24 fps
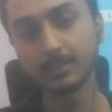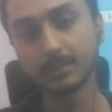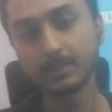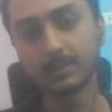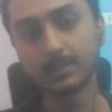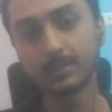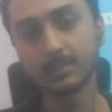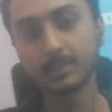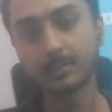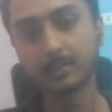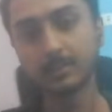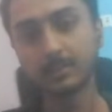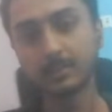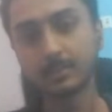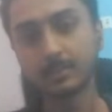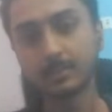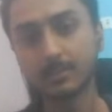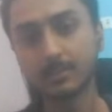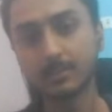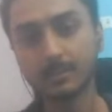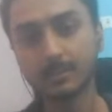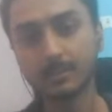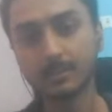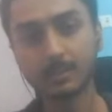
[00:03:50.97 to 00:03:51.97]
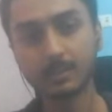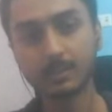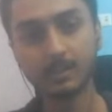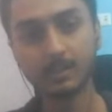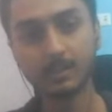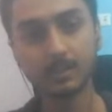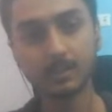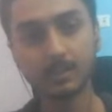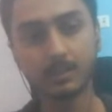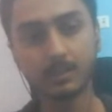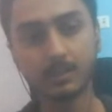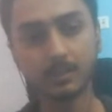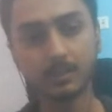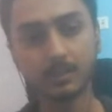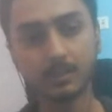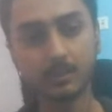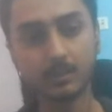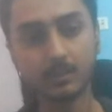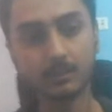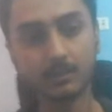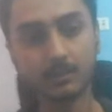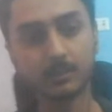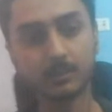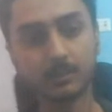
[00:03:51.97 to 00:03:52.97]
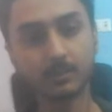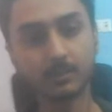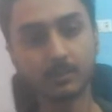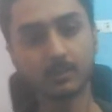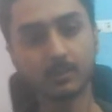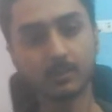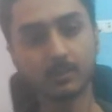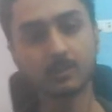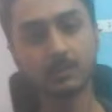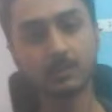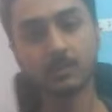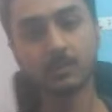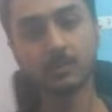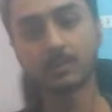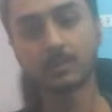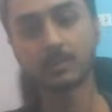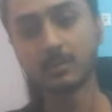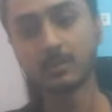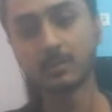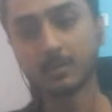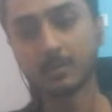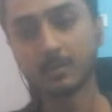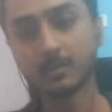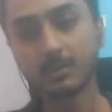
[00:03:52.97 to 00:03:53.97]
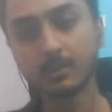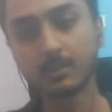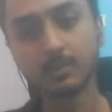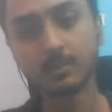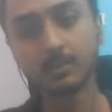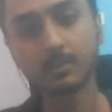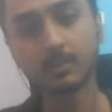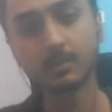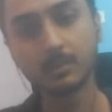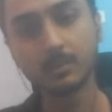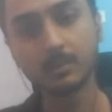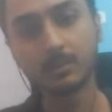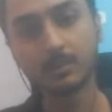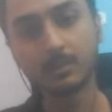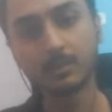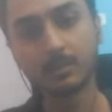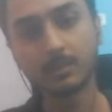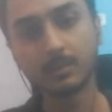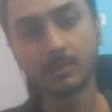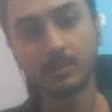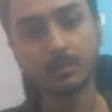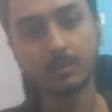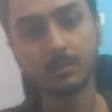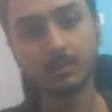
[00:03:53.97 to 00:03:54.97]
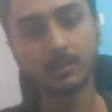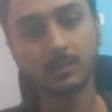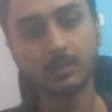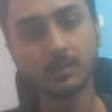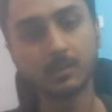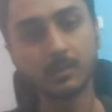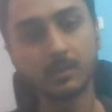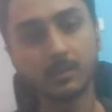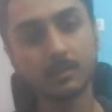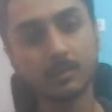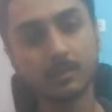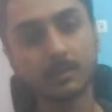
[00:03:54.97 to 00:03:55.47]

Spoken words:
(silent)